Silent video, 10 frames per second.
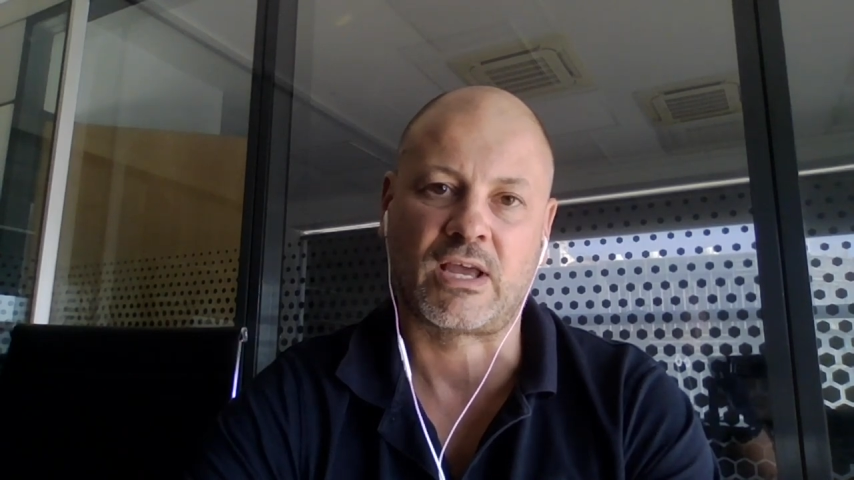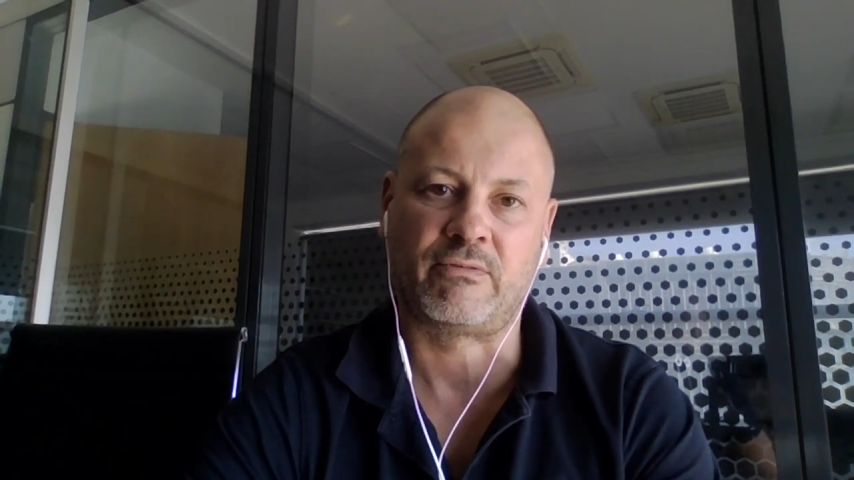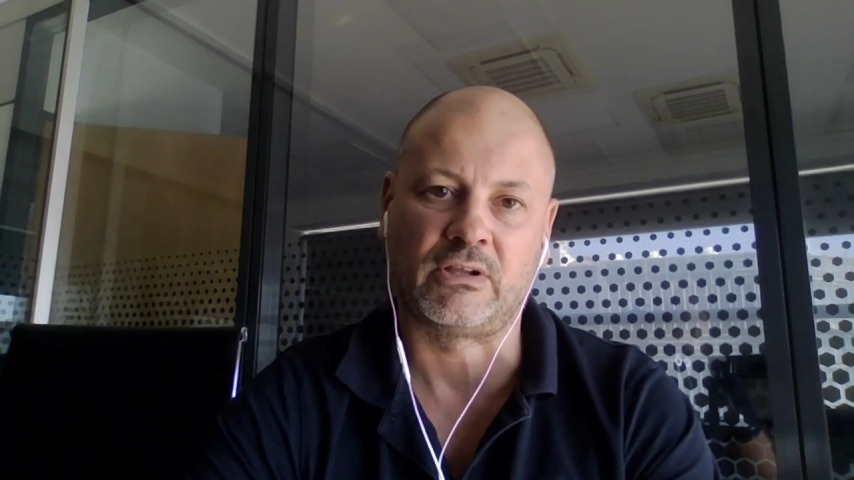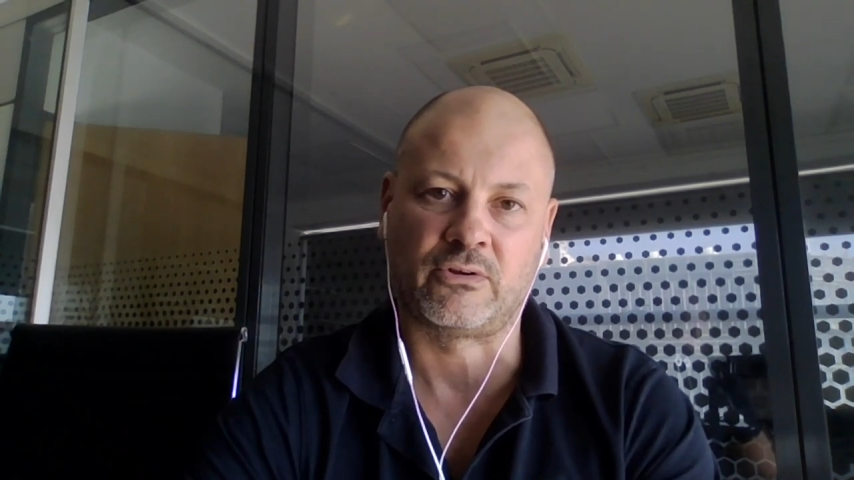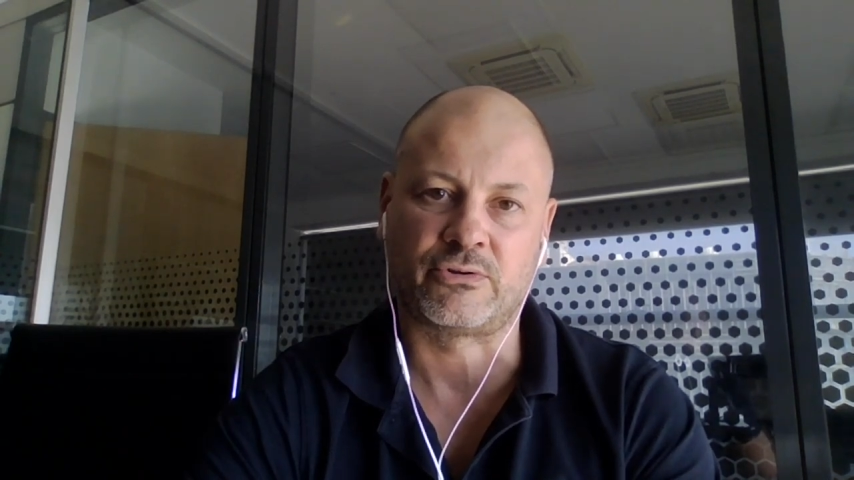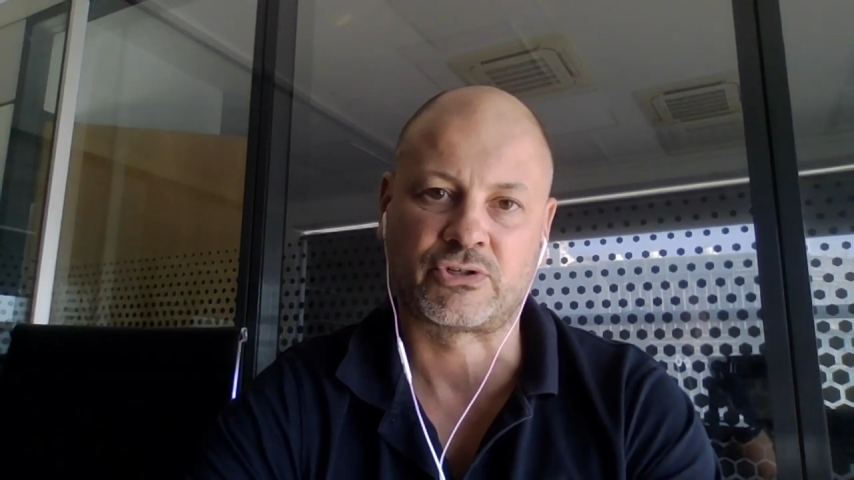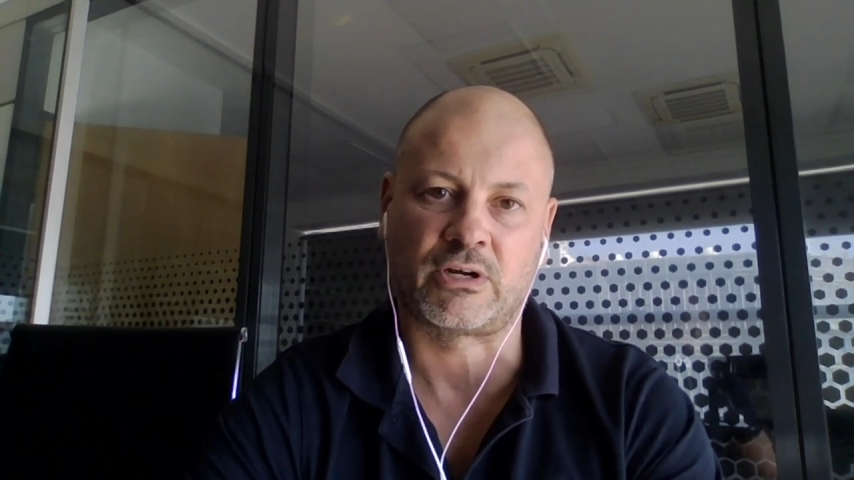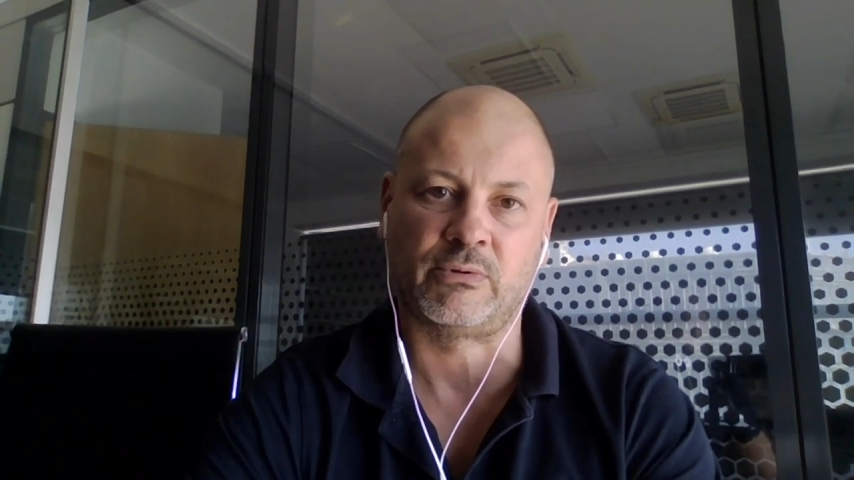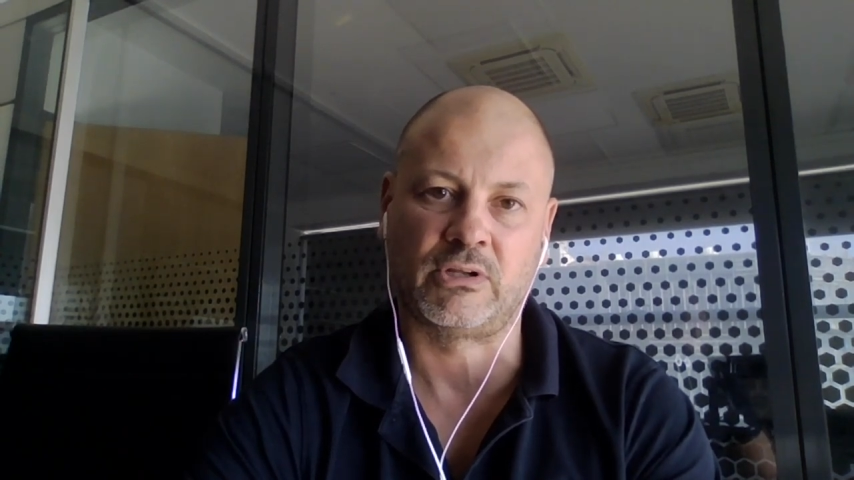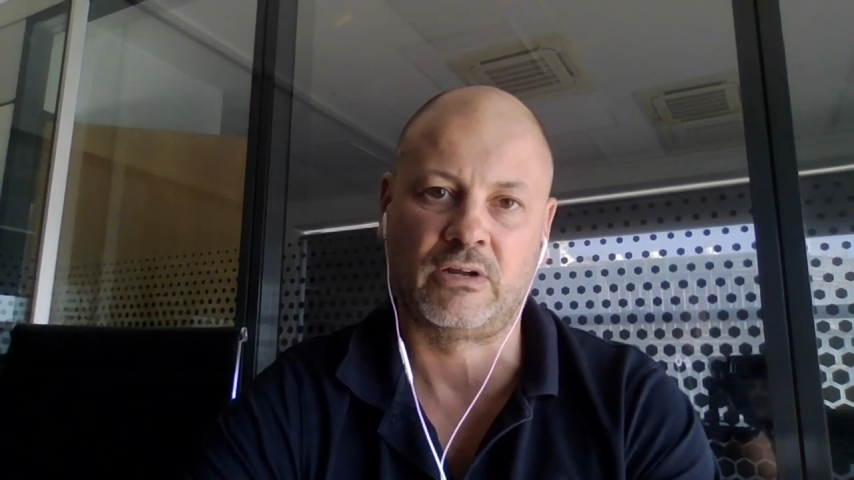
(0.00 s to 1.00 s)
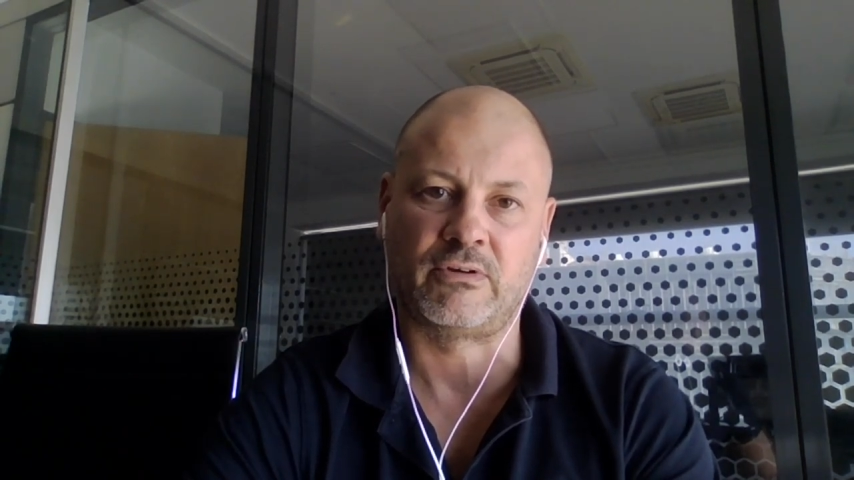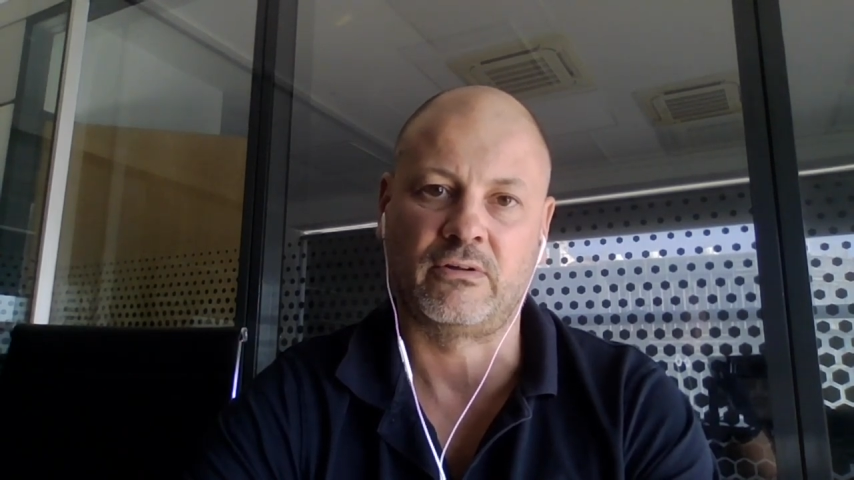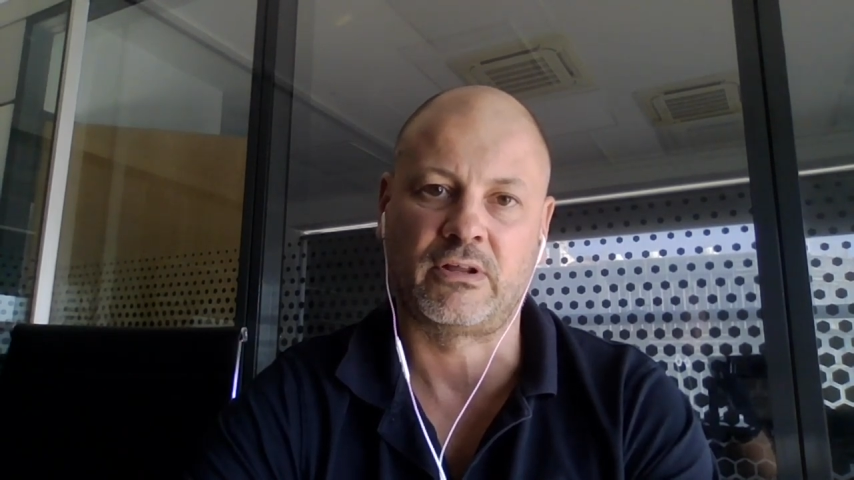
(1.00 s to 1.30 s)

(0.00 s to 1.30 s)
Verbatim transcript: having a lot of trouble over